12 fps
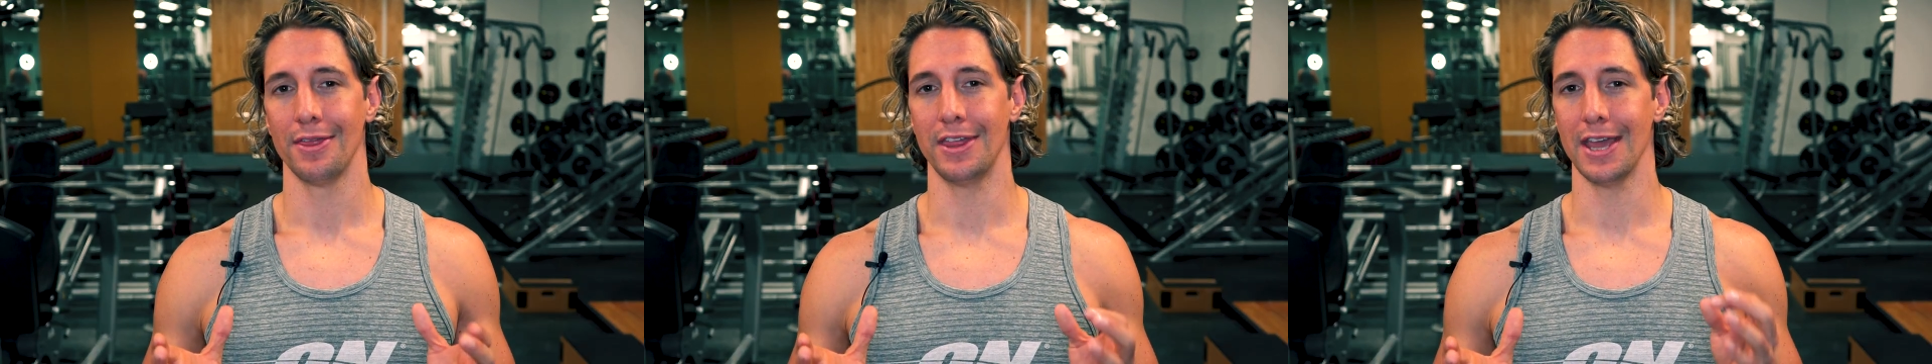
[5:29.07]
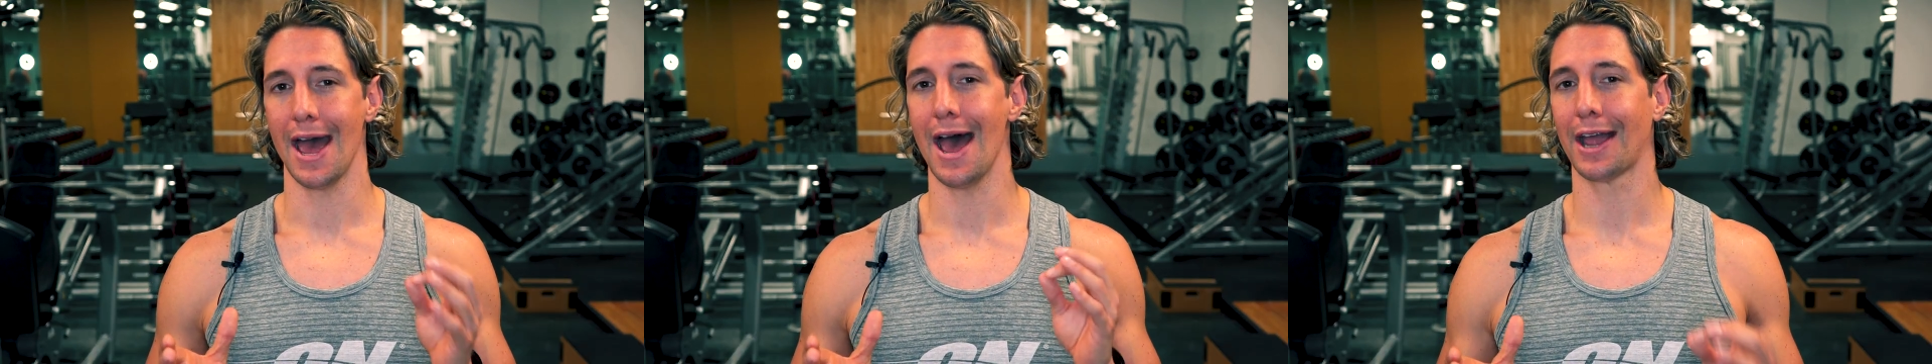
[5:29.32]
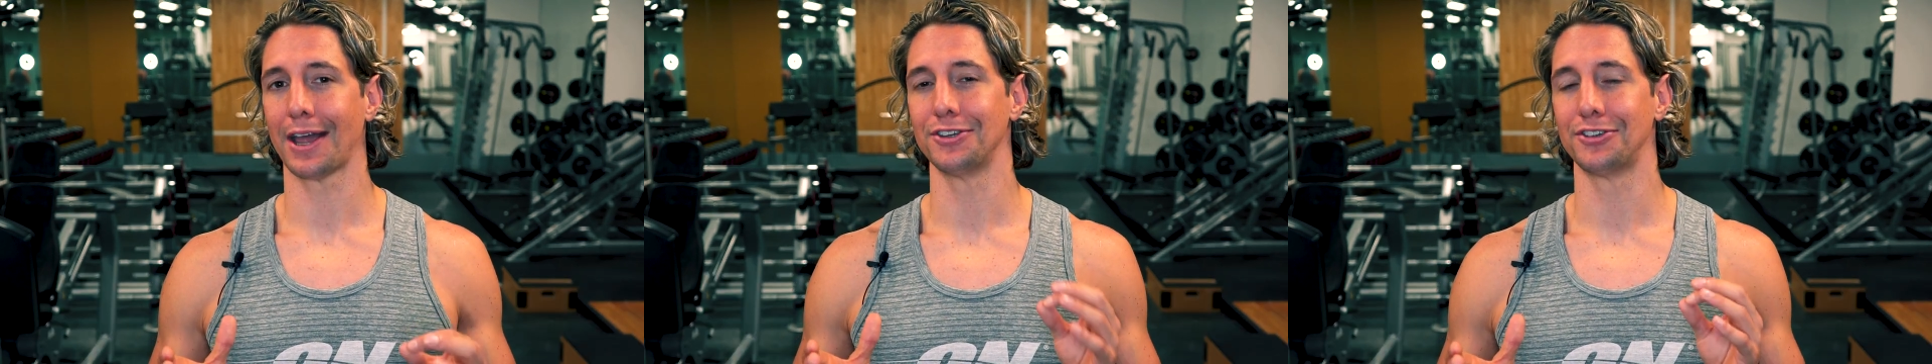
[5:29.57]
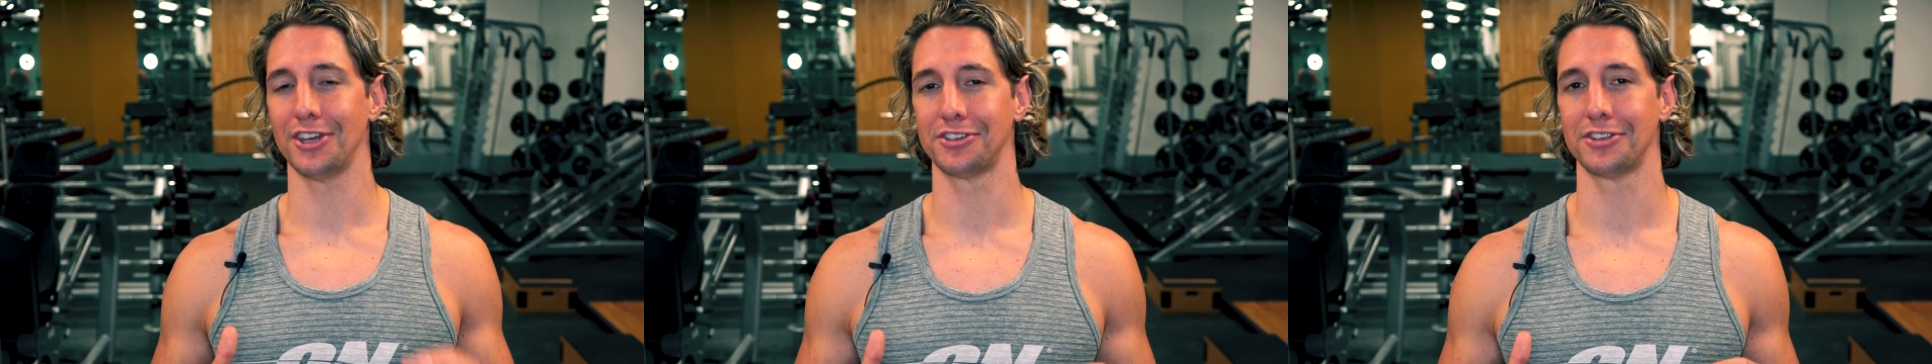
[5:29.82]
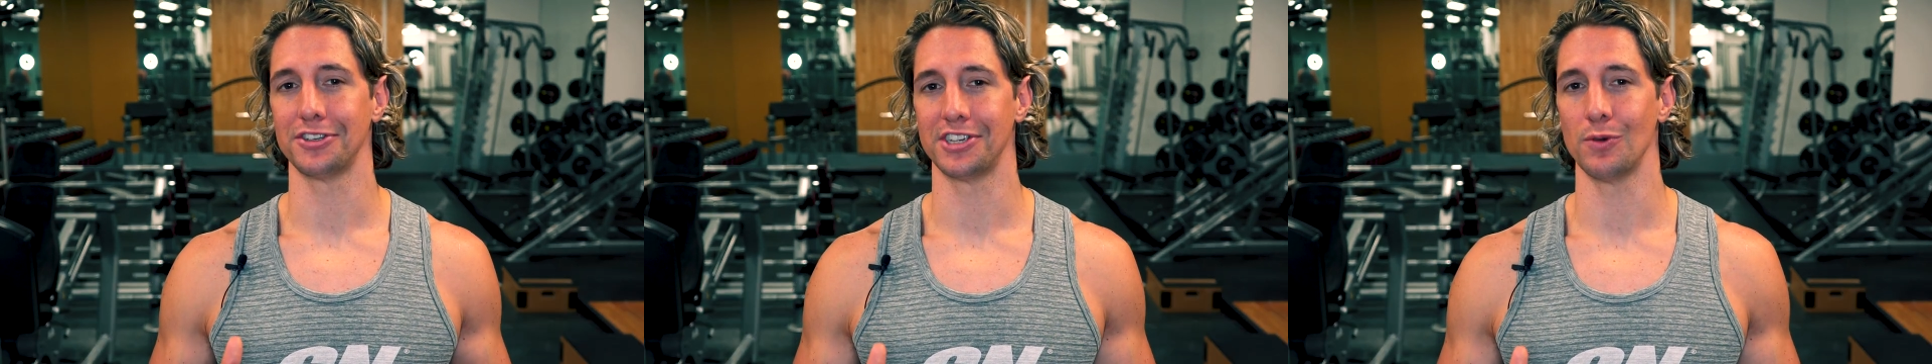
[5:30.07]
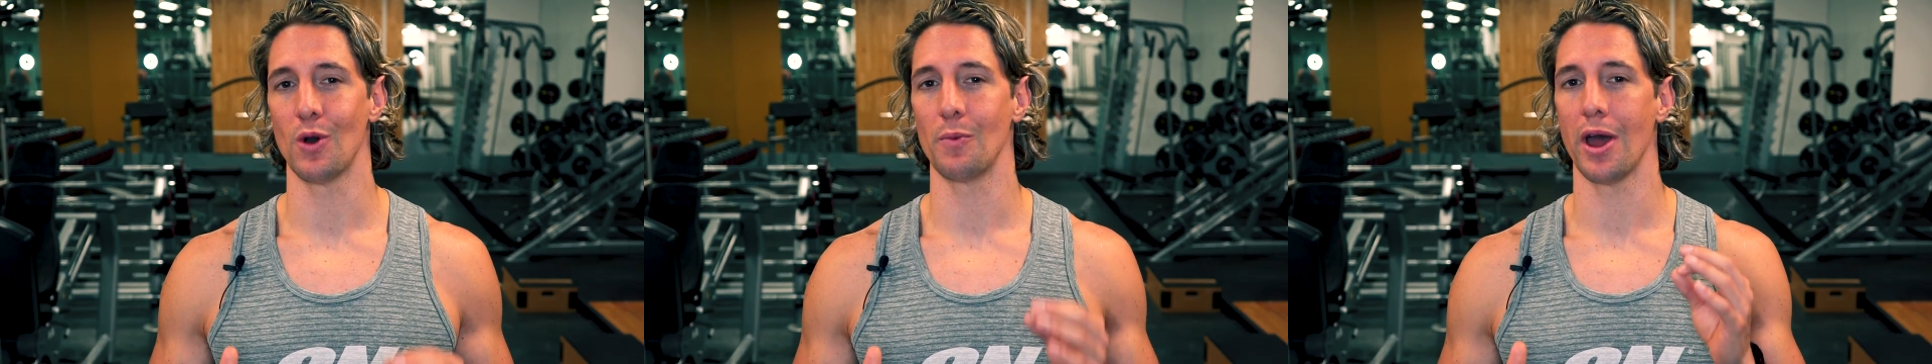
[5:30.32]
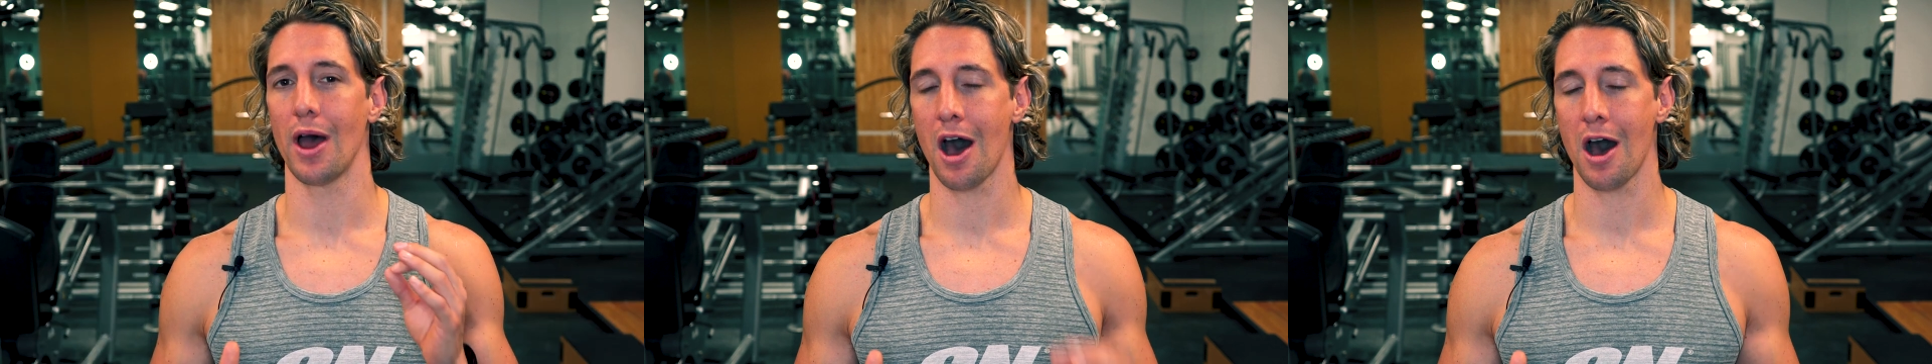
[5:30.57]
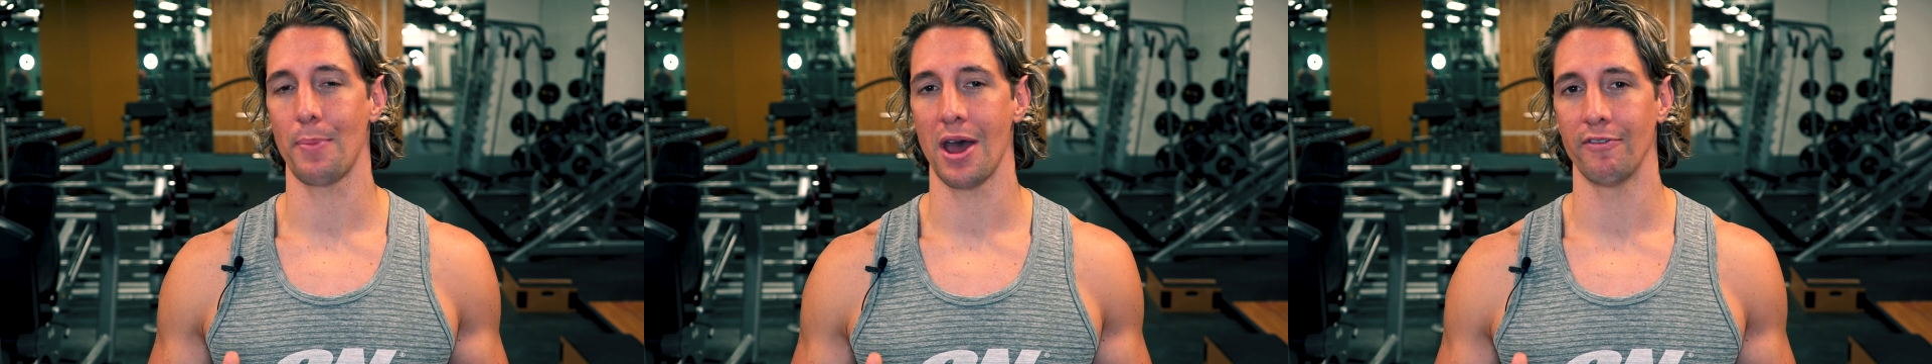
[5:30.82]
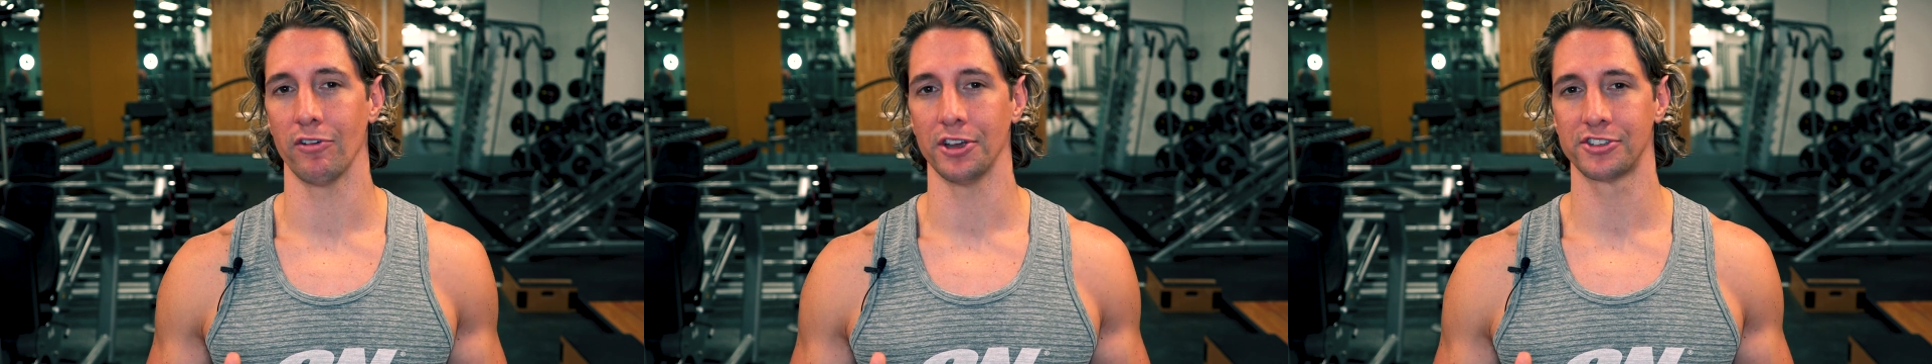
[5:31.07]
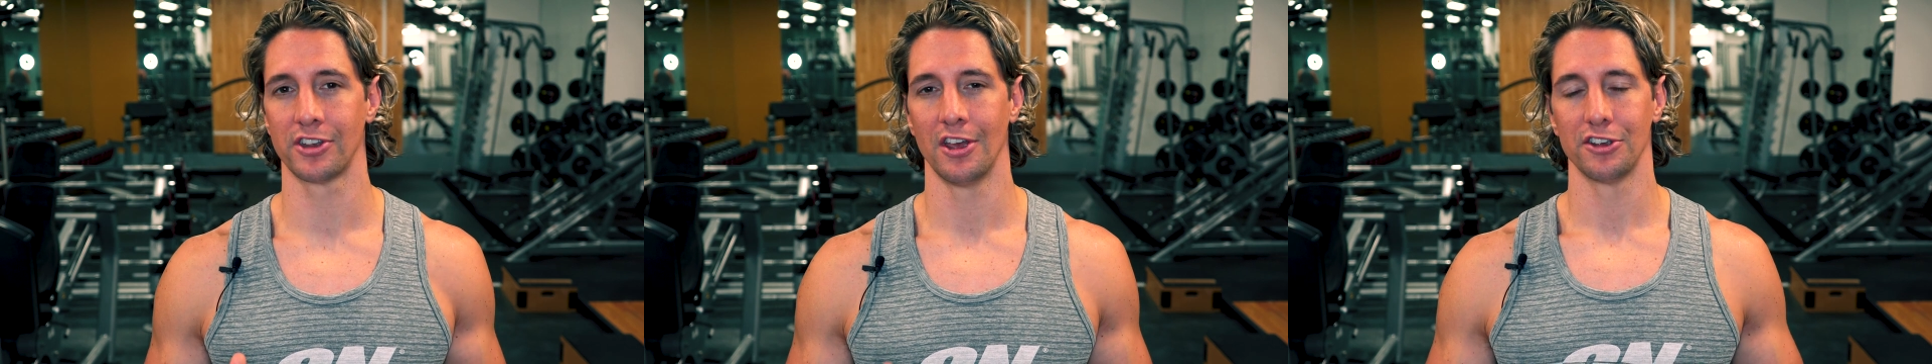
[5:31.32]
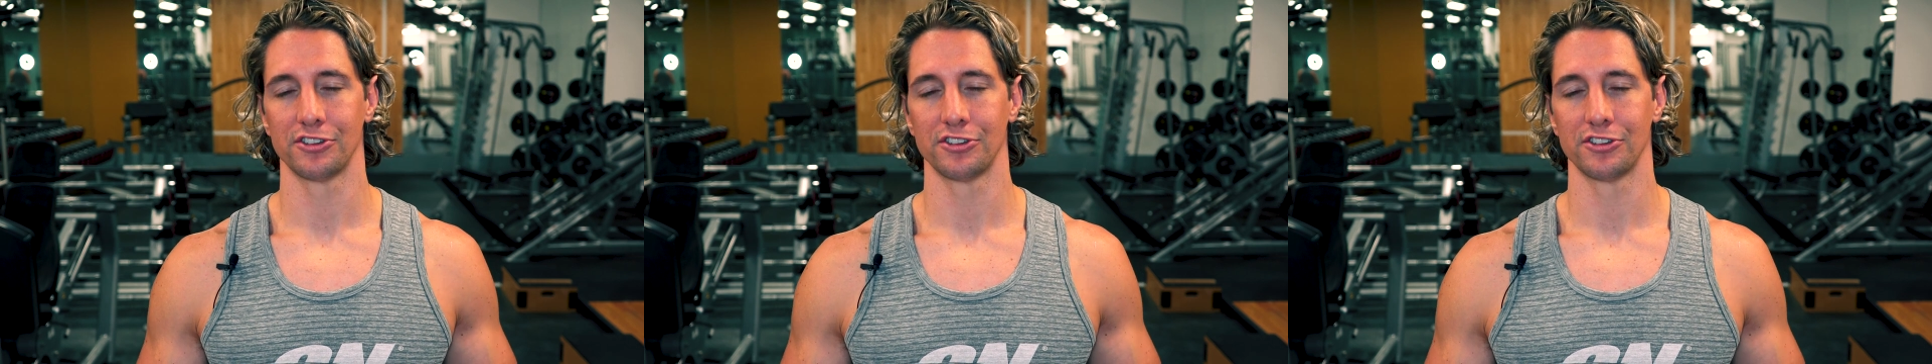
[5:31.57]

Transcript: the air consistency when we're up Everest,